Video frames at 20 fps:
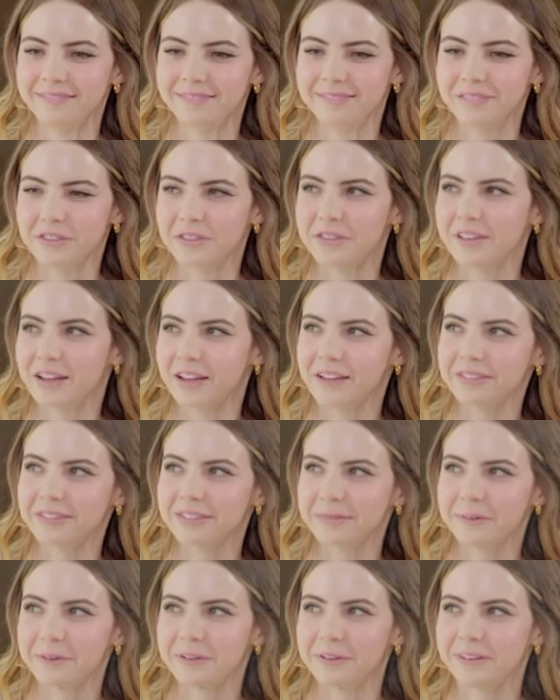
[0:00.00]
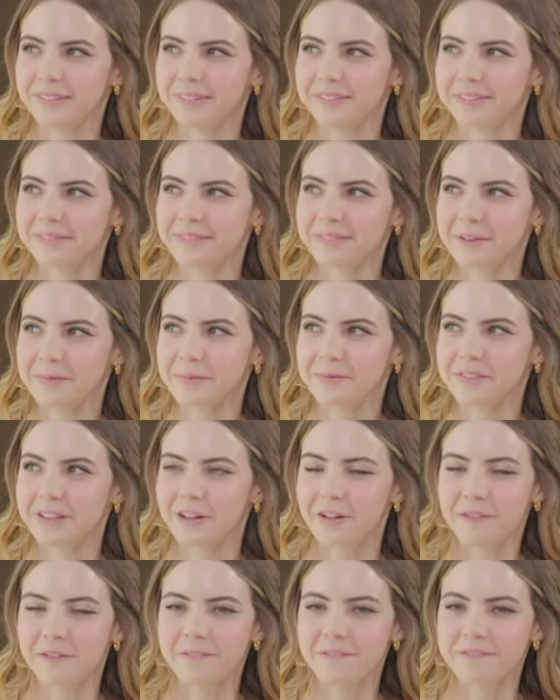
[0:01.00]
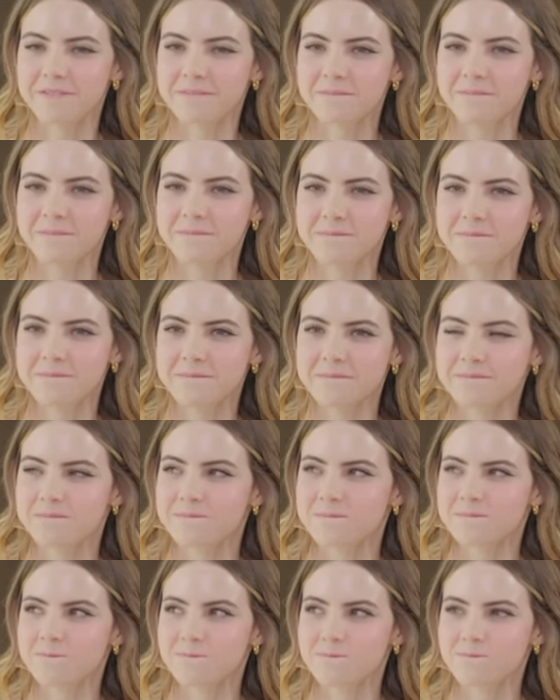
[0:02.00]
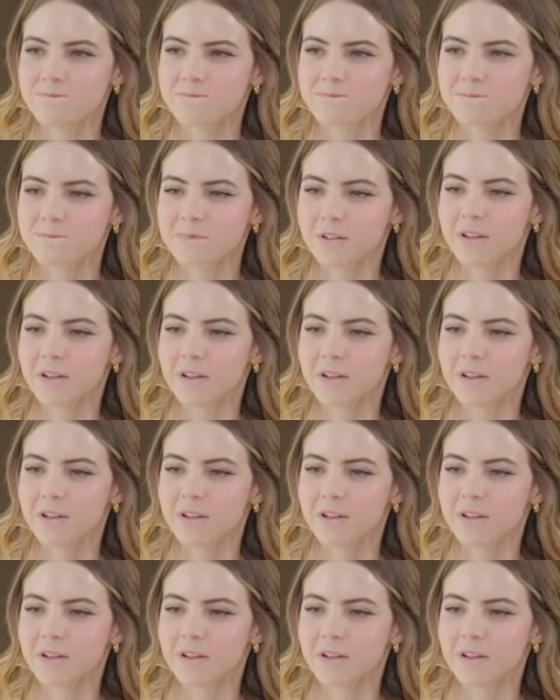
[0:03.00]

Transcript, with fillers: With the expert mm-hmm. himself. I know exactly what to do.